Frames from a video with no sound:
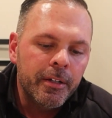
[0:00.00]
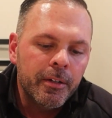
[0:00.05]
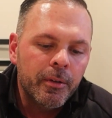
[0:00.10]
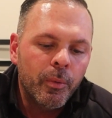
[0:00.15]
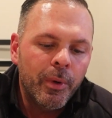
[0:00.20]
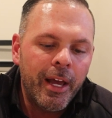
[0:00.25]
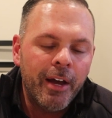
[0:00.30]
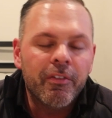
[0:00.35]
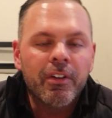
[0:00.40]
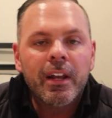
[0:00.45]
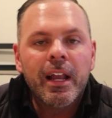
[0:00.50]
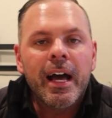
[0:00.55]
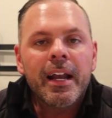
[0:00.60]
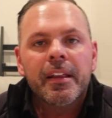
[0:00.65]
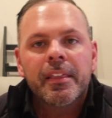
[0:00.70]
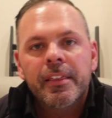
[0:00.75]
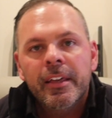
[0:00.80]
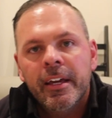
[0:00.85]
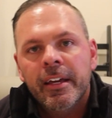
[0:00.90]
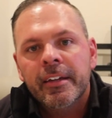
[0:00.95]
We have a lot
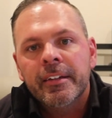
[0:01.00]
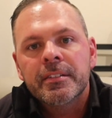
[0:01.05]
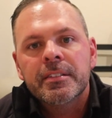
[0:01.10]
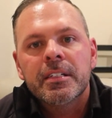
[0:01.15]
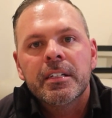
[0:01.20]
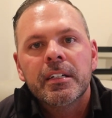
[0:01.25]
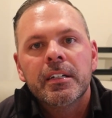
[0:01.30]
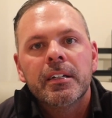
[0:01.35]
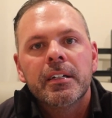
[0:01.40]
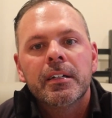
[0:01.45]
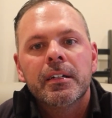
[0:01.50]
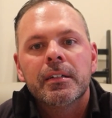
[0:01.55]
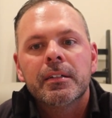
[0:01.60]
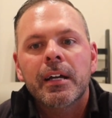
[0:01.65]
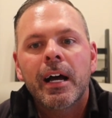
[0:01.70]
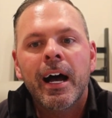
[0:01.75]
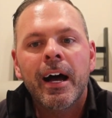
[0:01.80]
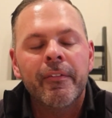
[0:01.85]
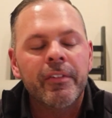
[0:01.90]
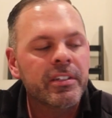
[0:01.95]
of things,
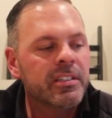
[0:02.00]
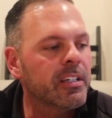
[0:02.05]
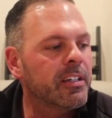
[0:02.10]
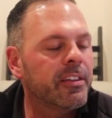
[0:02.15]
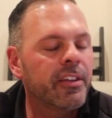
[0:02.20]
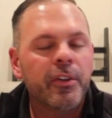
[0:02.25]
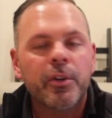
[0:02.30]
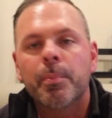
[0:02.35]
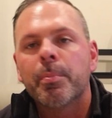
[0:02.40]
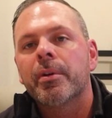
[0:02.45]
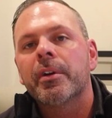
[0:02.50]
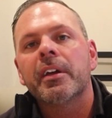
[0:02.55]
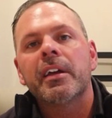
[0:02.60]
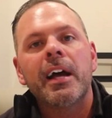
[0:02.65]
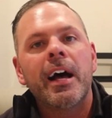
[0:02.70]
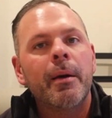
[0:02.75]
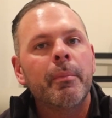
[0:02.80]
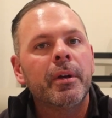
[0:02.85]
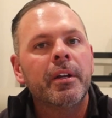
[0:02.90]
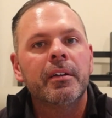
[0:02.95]
obviously, that are pretty
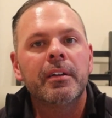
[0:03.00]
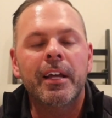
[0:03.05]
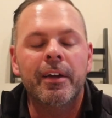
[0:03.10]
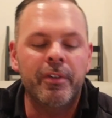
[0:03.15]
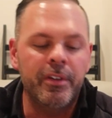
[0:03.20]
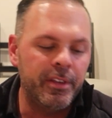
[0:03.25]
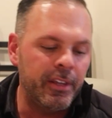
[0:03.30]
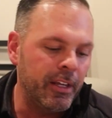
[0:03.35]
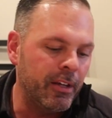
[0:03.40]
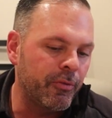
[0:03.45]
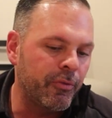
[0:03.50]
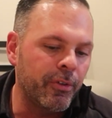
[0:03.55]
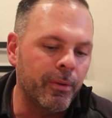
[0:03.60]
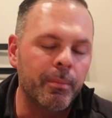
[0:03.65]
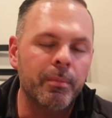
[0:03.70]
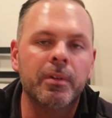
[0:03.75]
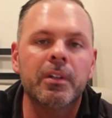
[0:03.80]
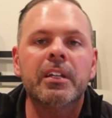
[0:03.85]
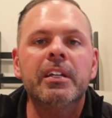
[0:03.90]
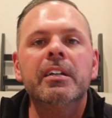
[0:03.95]
common. Everything
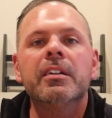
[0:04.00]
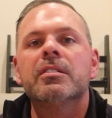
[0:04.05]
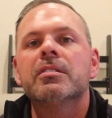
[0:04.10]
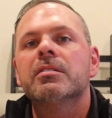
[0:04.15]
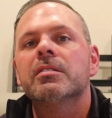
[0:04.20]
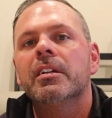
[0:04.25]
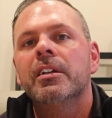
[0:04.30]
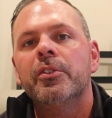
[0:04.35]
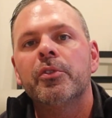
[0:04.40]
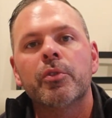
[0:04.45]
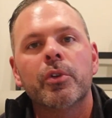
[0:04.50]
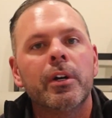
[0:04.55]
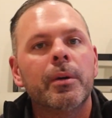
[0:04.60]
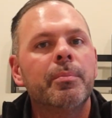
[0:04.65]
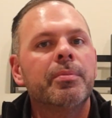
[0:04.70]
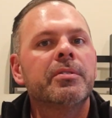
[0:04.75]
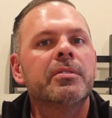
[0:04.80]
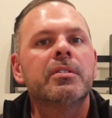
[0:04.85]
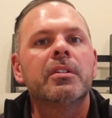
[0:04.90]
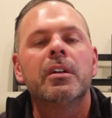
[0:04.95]
from leaks and
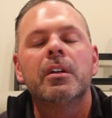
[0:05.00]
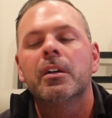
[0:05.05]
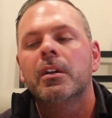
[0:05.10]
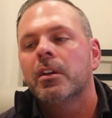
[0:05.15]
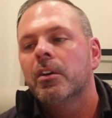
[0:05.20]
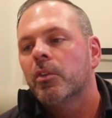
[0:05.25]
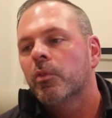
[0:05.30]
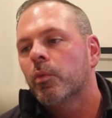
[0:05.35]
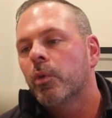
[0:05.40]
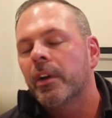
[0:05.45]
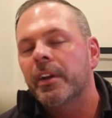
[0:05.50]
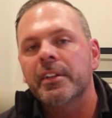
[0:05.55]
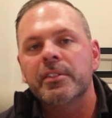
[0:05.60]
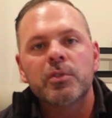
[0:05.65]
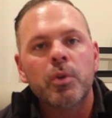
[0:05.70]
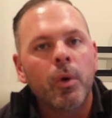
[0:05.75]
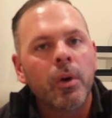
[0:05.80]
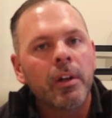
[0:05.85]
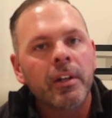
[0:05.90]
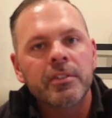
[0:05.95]
drips,
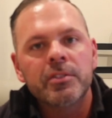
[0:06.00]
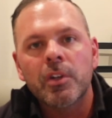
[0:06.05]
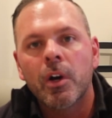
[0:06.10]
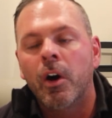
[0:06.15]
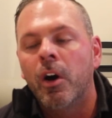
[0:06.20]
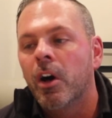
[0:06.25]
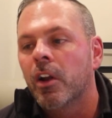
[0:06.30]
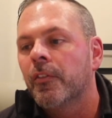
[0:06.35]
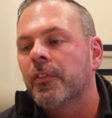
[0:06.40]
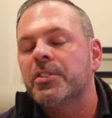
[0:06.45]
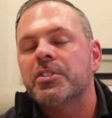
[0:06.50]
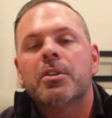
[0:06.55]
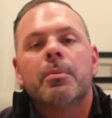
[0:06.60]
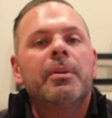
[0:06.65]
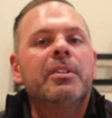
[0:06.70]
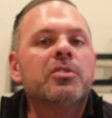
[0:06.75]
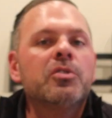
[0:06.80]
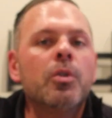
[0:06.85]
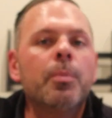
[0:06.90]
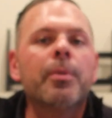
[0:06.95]
running toilets, all of which
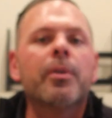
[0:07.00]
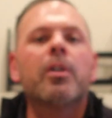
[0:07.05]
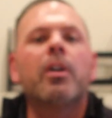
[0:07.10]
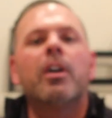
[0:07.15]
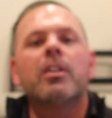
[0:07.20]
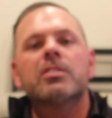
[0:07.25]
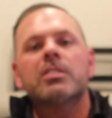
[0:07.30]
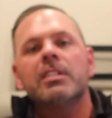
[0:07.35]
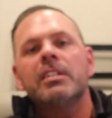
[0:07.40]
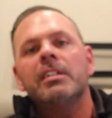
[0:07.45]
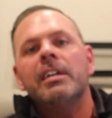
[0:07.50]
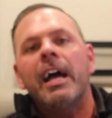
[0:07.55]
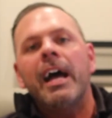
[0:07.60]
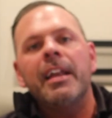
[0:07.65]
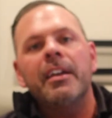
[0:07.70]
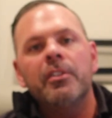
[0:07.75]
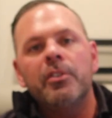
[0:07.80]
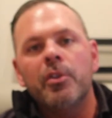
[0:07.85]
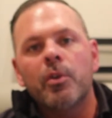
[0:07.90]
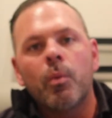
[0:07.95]
can be super costly,
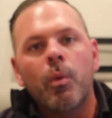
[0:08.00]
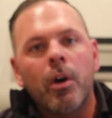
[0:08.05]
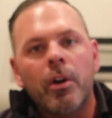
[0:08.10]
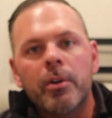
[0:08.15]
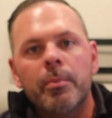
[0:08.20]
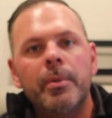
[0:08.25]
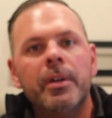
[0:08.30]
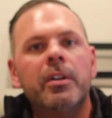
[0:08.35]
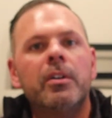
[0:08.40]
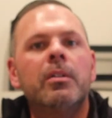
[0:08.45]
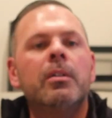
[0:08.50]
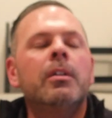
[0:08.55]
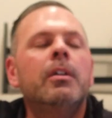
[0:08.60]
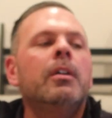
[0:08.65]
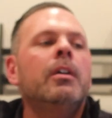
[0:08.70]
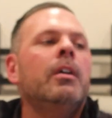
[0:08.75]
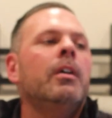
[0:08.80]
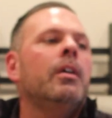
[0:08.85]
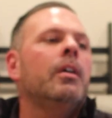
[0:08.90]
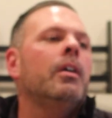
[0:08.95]
adding to your water bill,
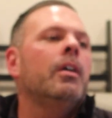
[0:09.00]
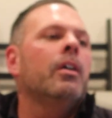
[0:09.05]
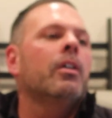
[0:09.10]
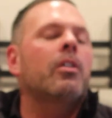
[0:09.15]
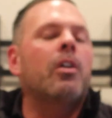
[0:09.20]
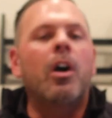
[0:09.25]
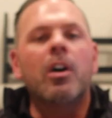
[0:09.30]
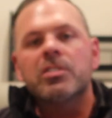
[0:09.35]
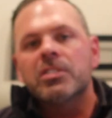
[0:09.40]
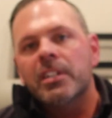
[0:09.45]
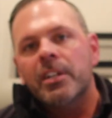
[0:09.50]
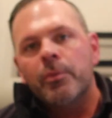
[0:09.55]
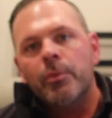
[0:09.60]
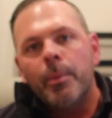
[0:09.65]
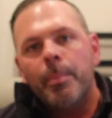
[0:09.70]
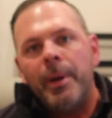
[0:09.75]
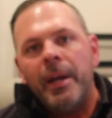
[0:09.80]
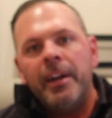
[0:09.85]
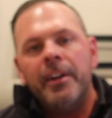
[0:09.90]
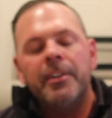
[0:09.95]
costly in
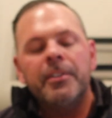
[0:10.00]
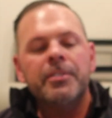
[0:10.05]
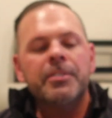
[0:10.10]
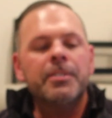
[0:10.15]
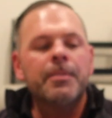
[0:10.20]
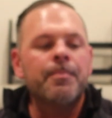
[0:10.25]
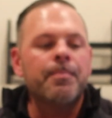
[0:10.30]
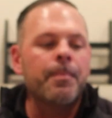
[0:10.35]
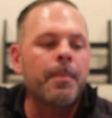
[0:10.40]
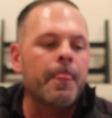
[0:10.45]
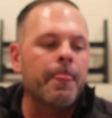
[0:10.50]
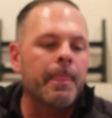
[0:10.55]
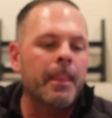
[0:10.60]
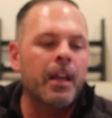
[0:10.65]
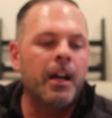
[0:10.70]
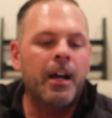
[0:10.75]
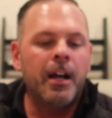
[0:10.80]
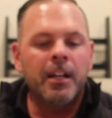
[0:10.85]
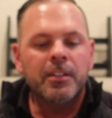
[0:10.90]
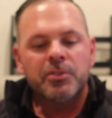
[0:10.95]
repairs.
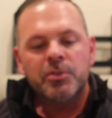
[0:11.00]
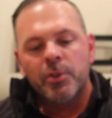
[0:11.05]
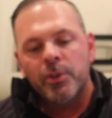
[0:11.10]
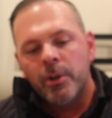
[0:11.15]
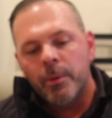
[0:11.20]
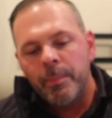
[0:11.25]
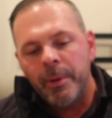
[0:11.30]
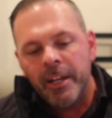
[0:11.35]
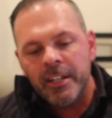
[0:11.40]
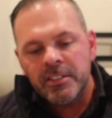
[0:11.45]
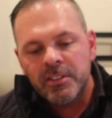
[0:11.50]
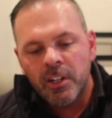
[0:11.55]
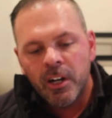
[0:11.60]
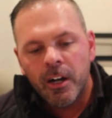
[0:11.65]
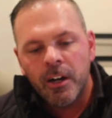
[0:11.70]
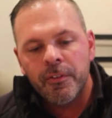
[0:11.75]
So your best